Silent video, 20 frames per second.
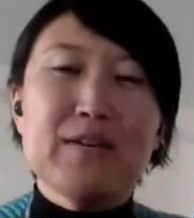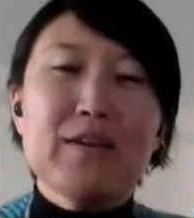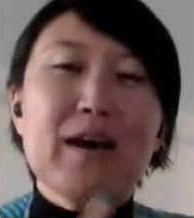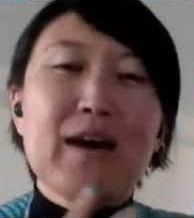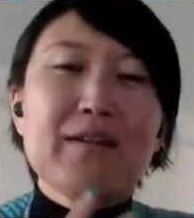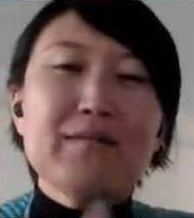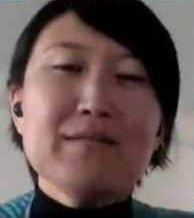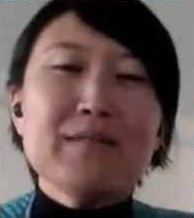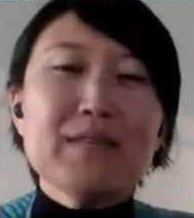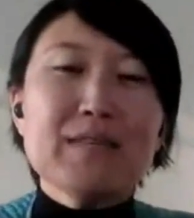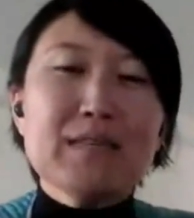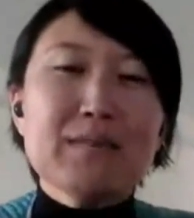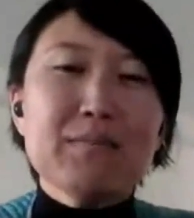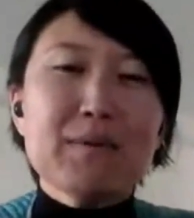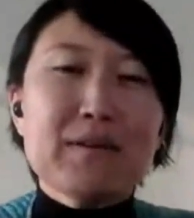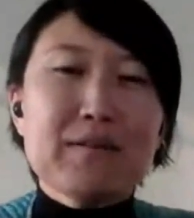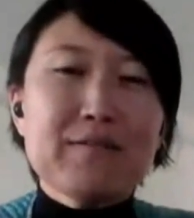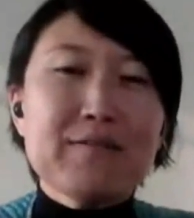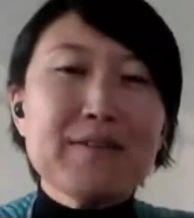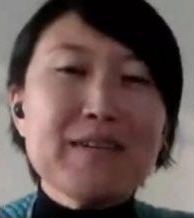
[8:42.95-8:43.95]
You have this a
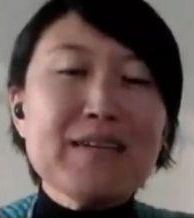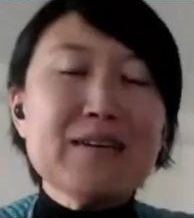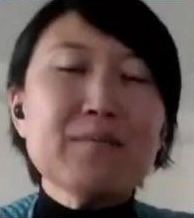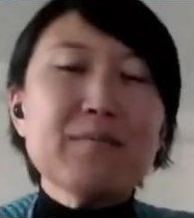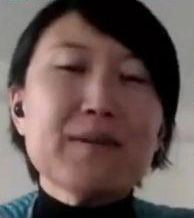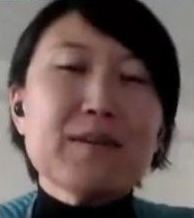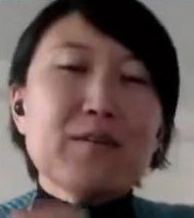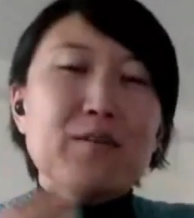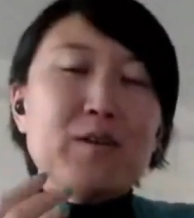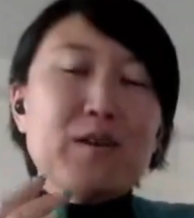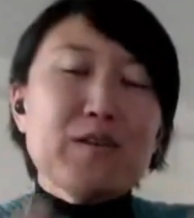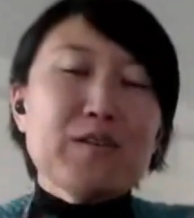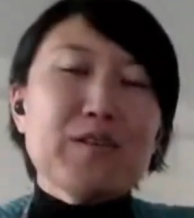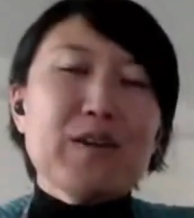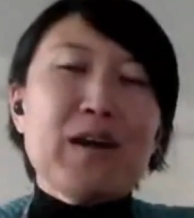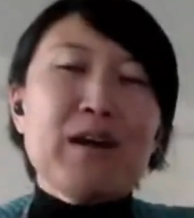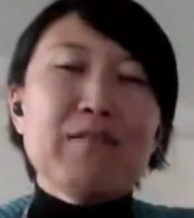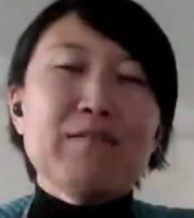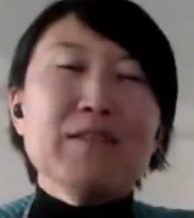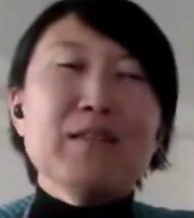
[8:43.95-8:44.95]
bit fear, but you also
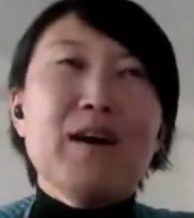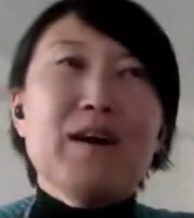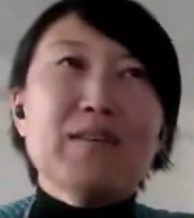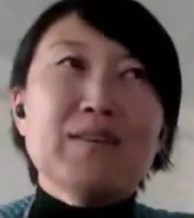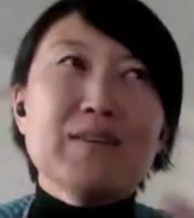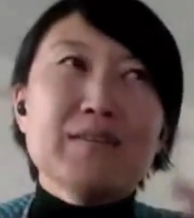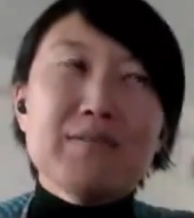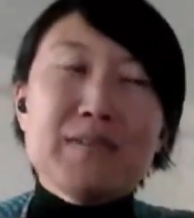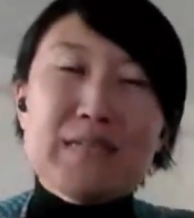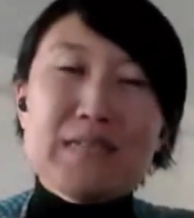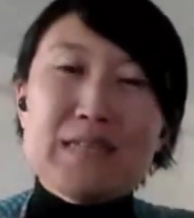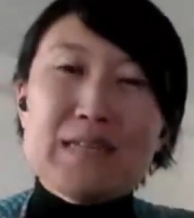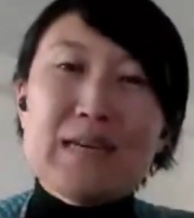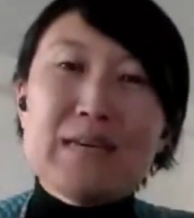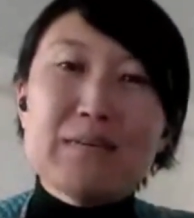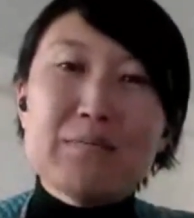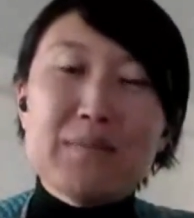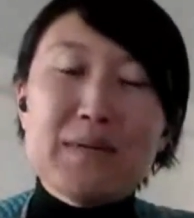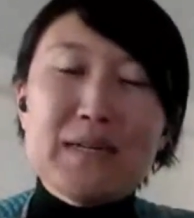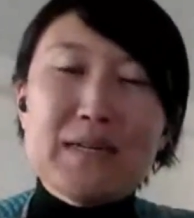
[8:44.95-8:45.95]
have lots of
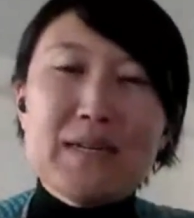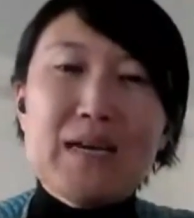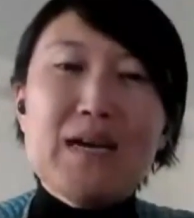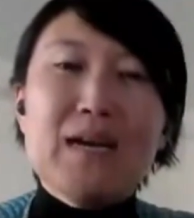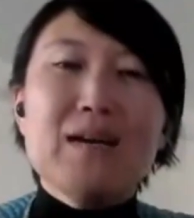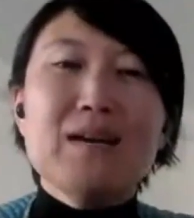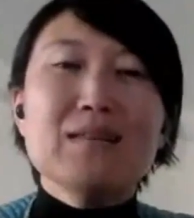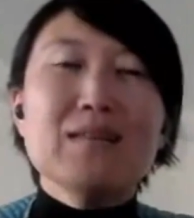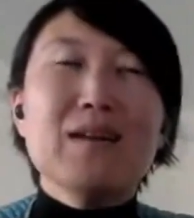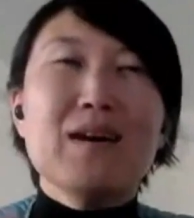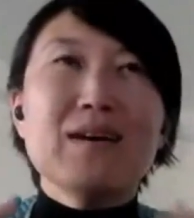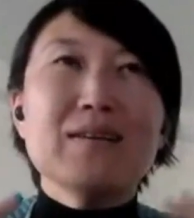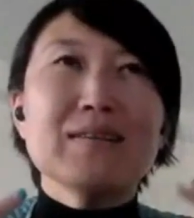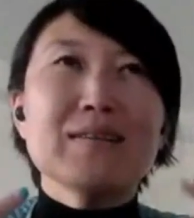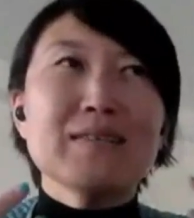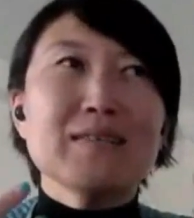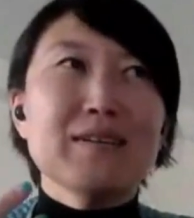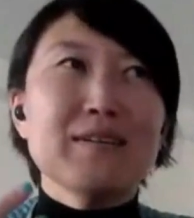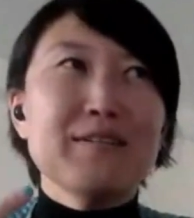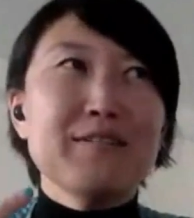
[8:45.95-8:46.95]
excitement,
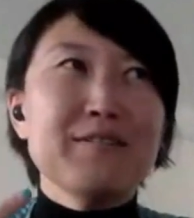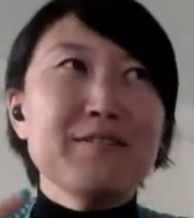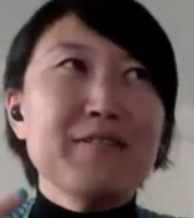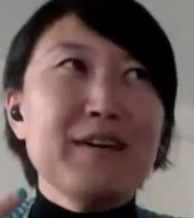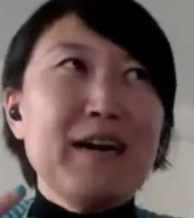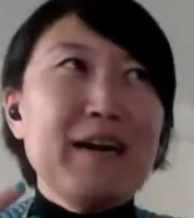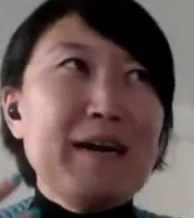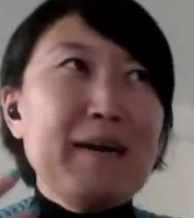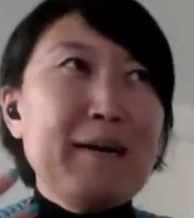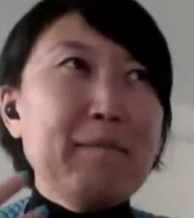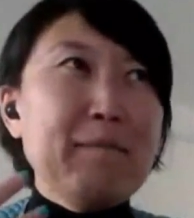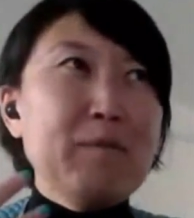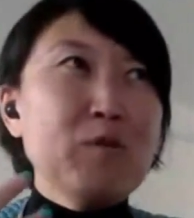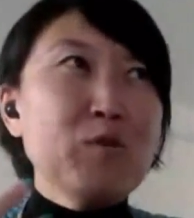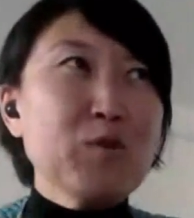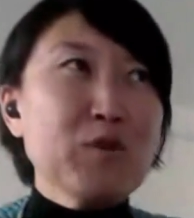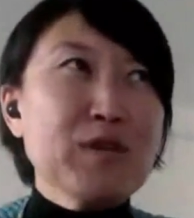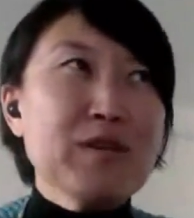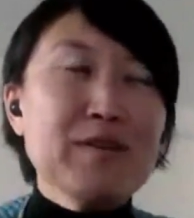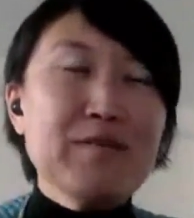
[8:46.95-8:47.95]
lots of
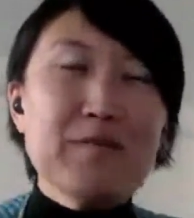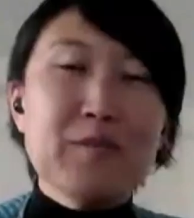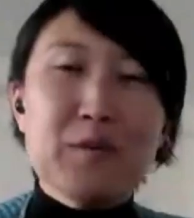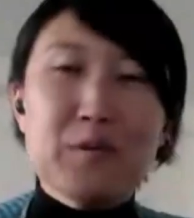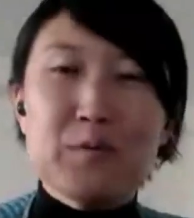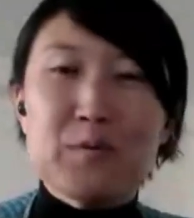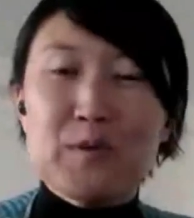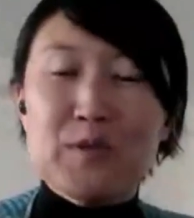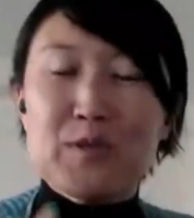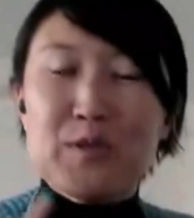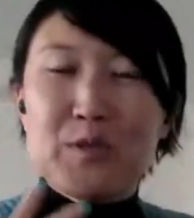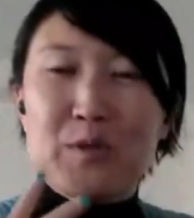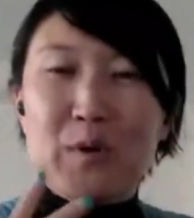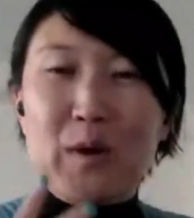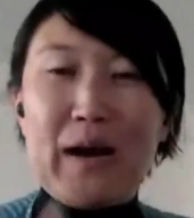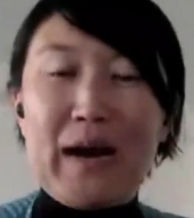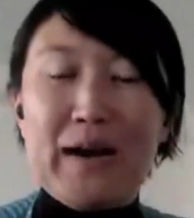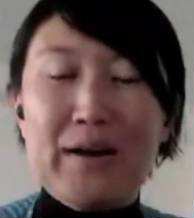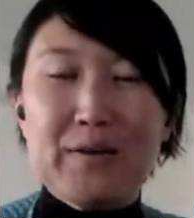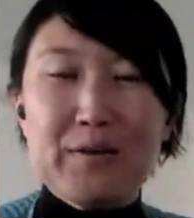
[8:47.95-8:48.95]
looking forward to
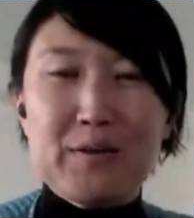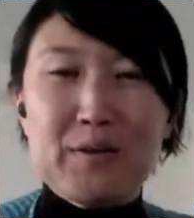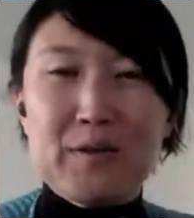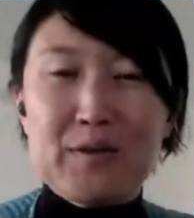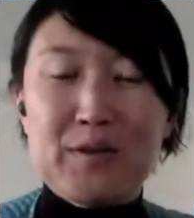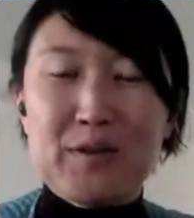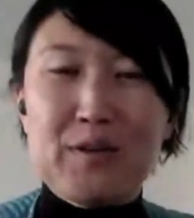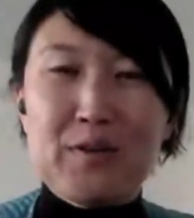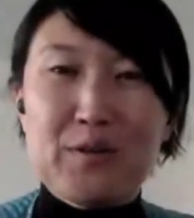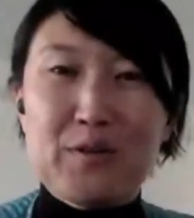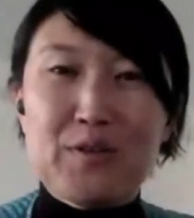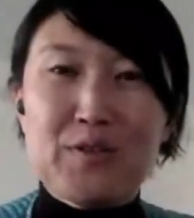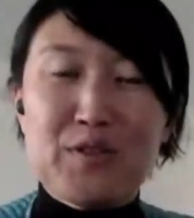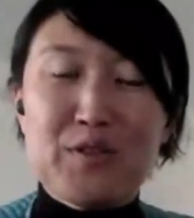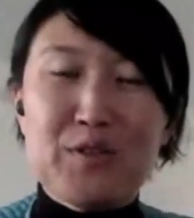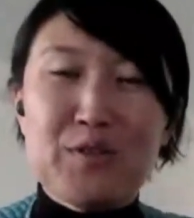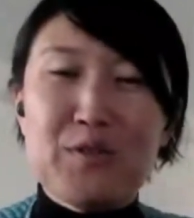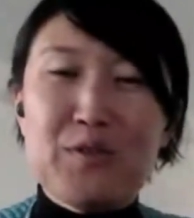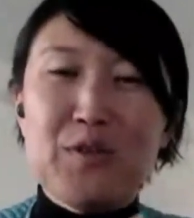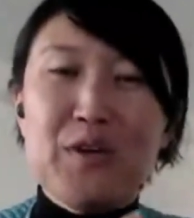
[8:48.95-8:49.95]
how you're going
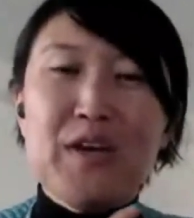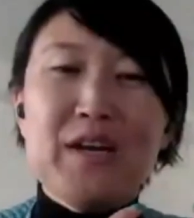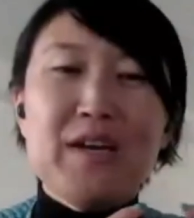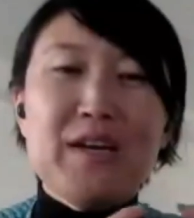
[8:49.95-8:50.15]
to